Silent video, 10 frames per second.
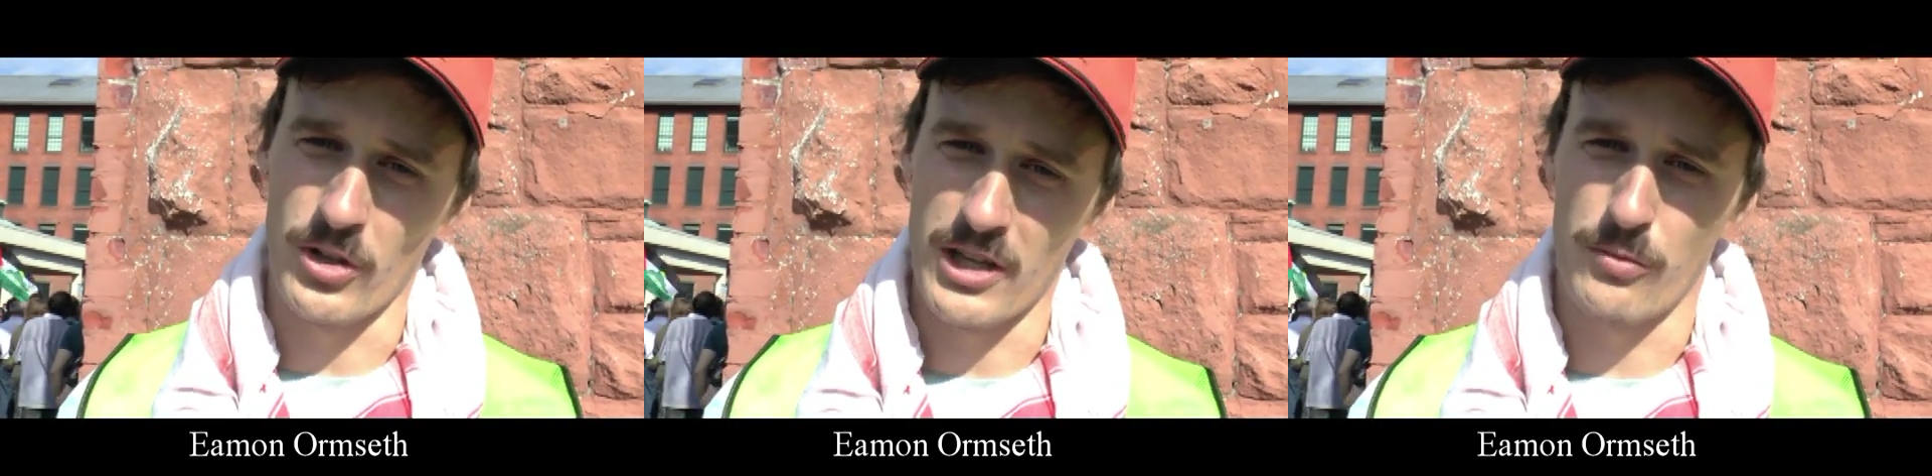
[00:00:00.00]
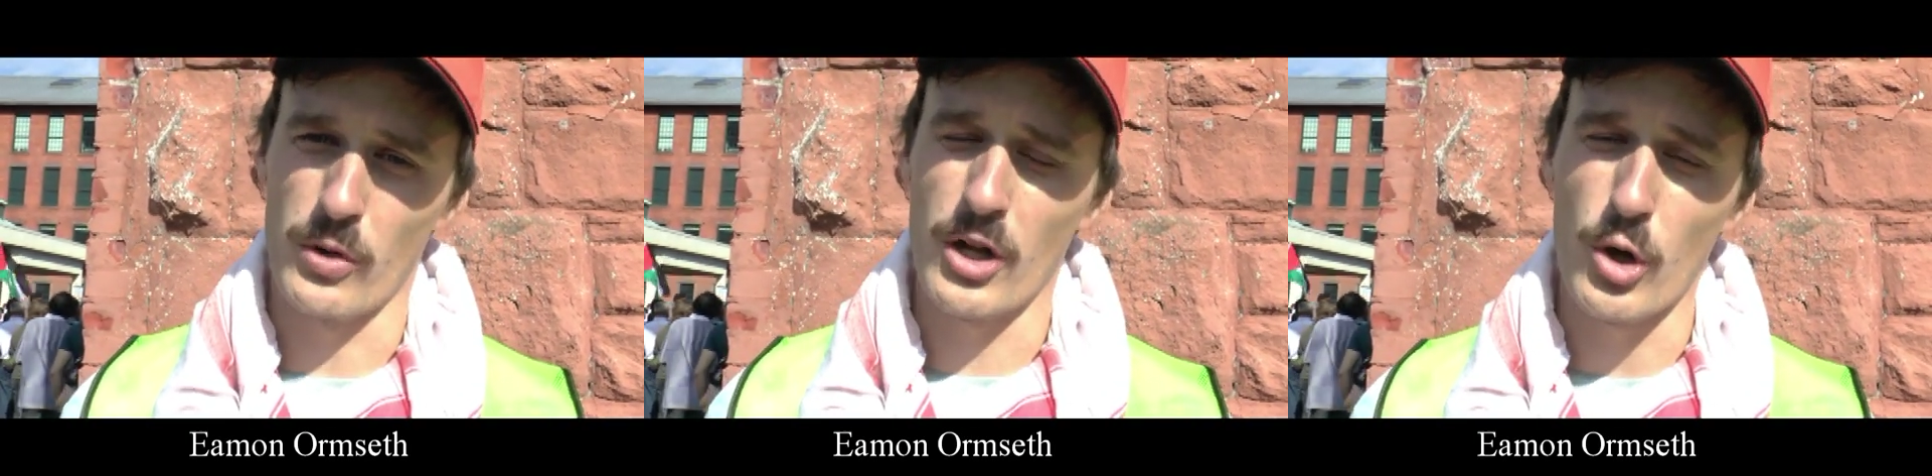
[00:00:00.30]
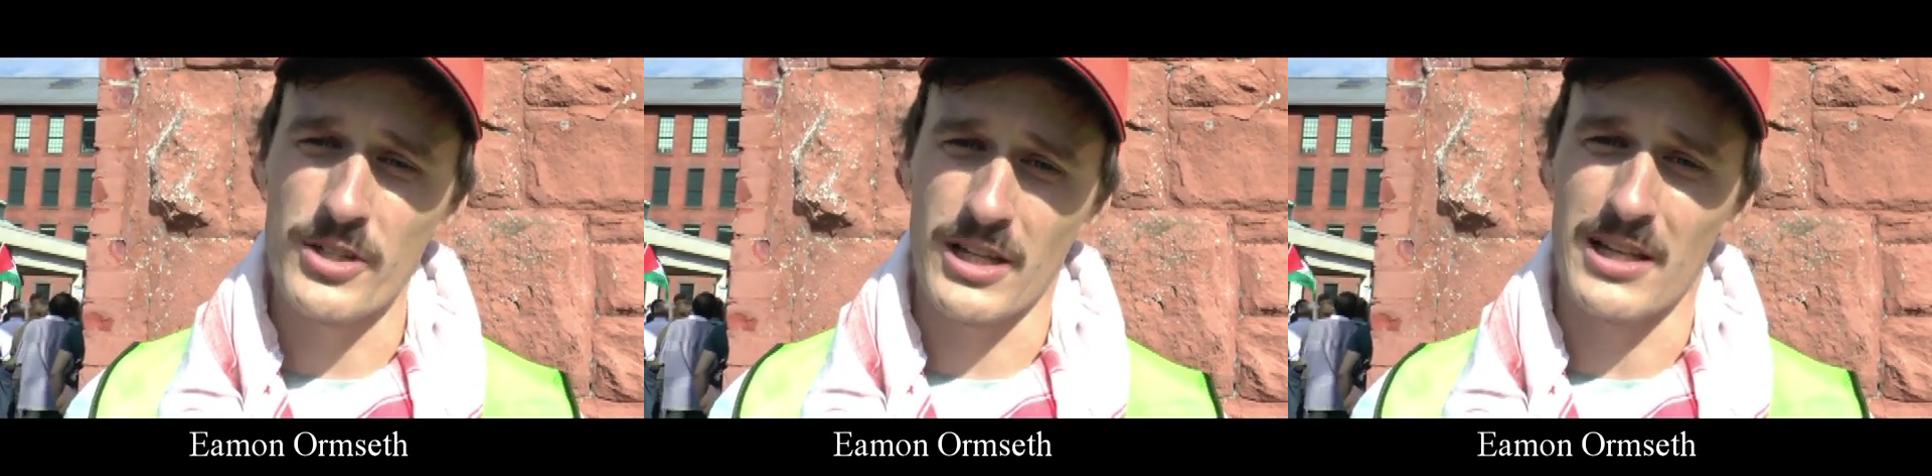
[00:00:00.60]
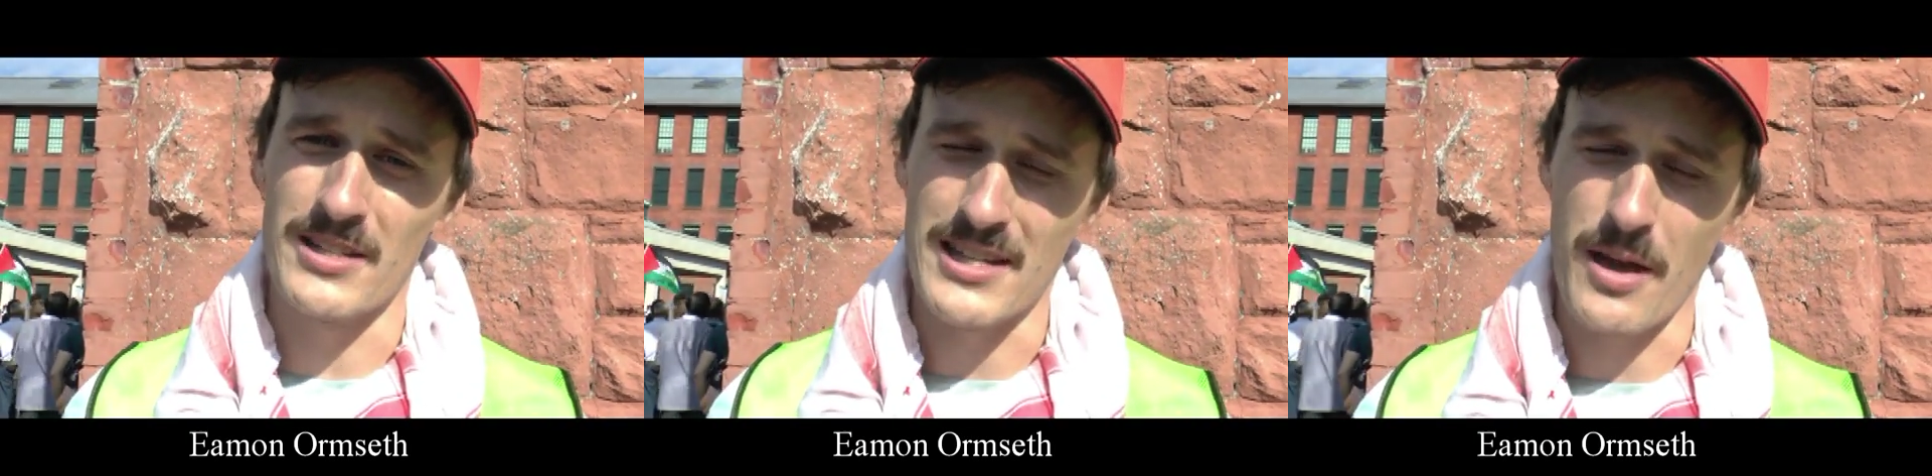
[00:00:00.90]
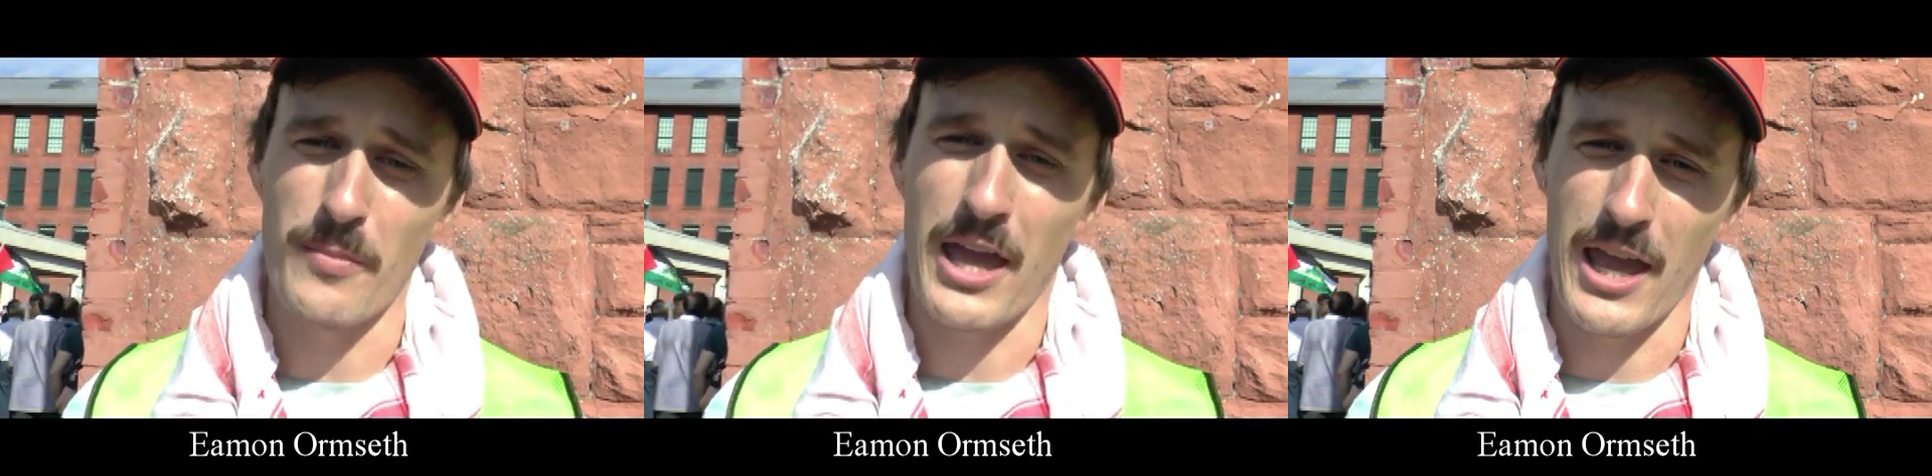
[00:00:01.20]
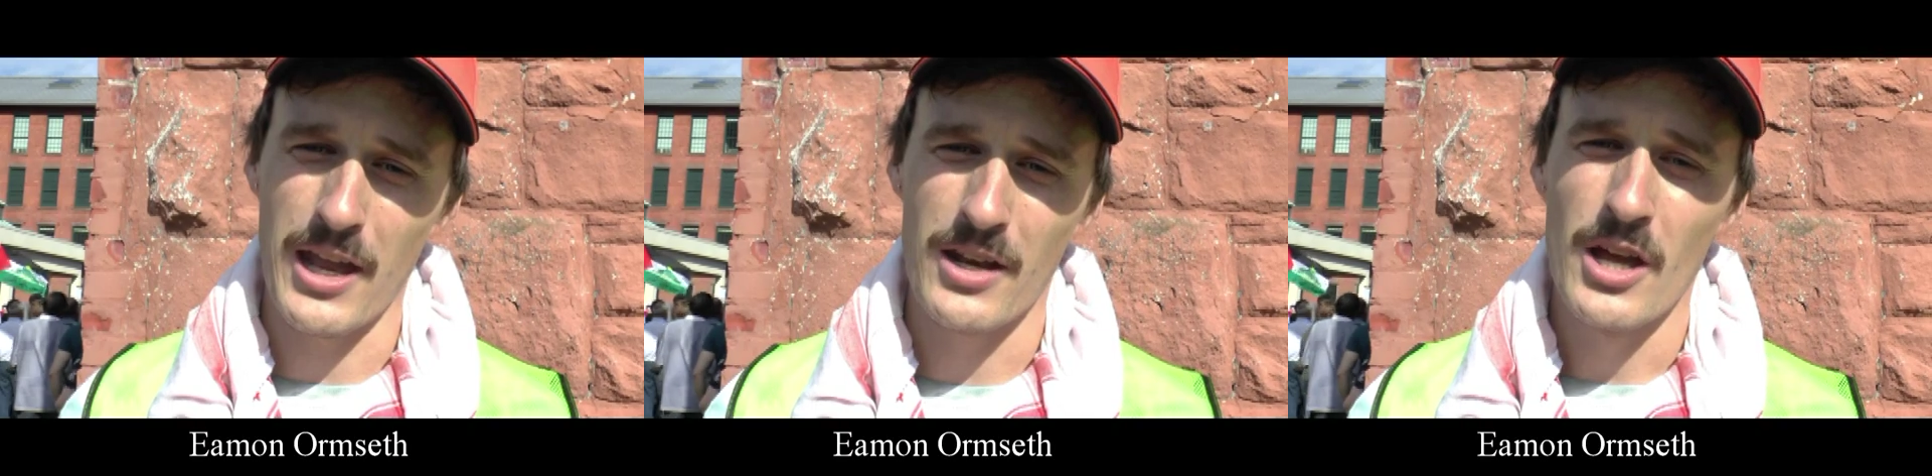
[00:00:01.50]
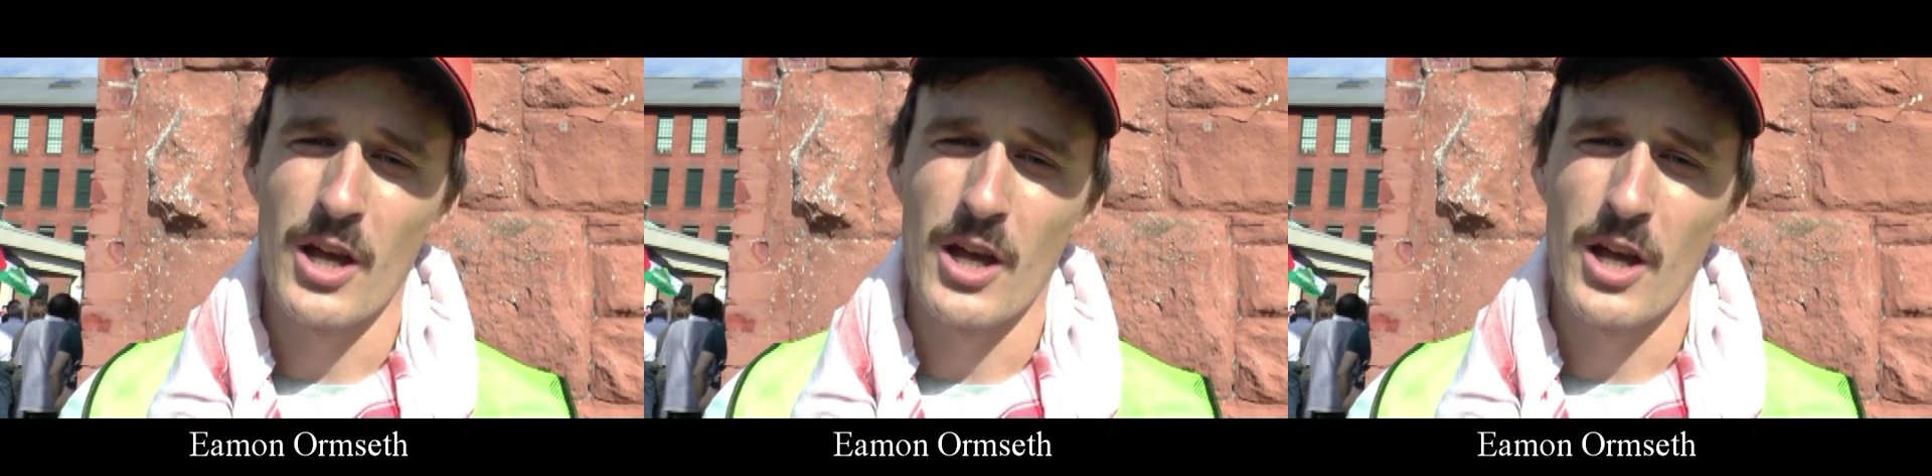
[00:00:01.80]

If we're going to condemn hate,